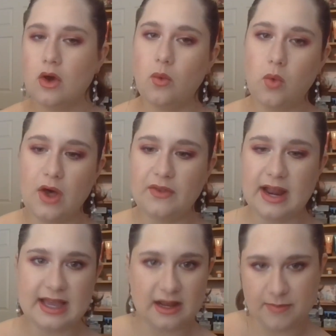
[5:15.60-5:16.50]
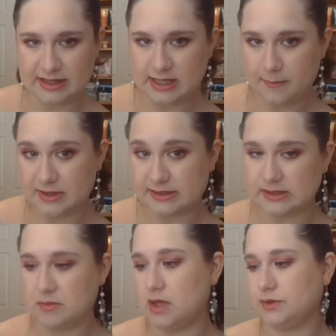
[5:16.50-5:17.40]
one that I kind of picked up because it
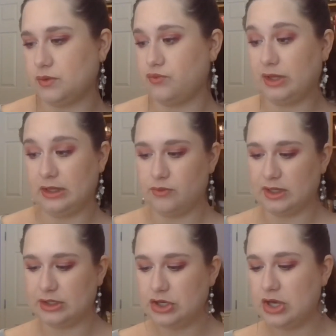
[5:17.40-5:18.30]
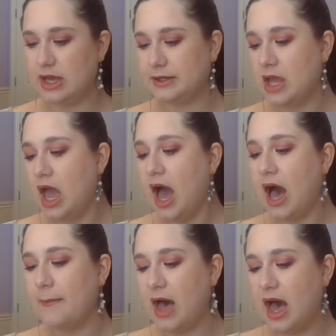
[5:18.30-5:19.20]
smelled really, really good.
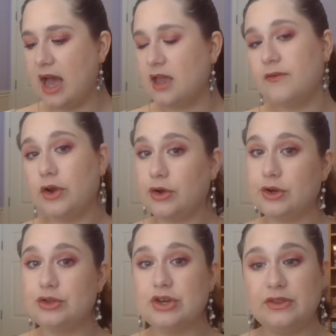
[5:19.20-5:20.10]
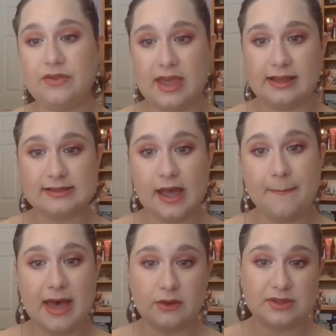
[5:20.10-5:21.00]
I have heard good things
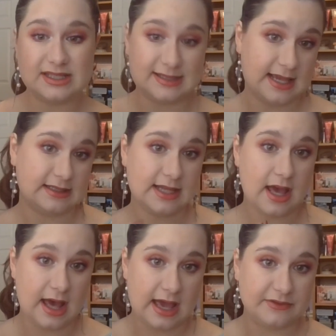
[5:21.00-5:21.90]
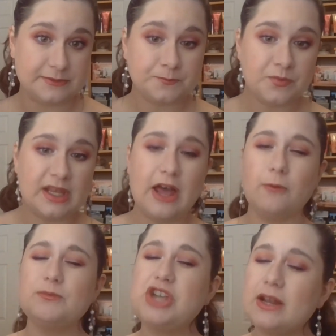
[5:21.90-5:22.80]
about the St. Ives.
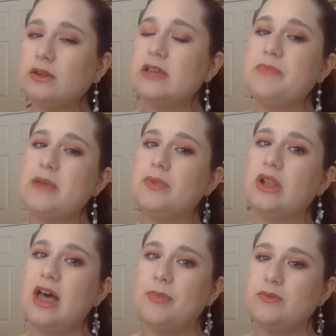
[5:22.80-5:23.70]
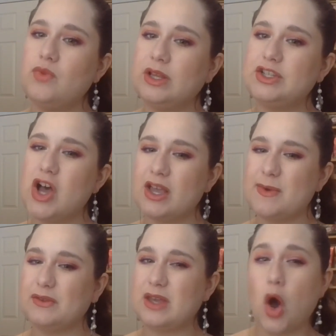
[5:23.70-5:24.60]
Now, generally, people have been really talking
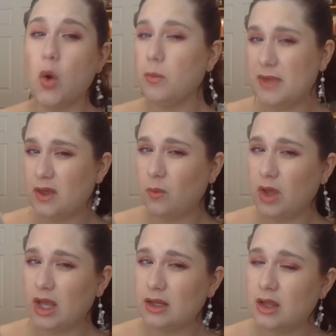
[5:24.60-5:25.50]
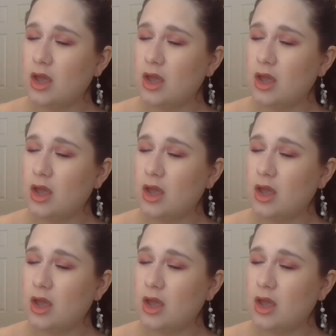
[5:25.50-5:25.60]
about the oatmeal one,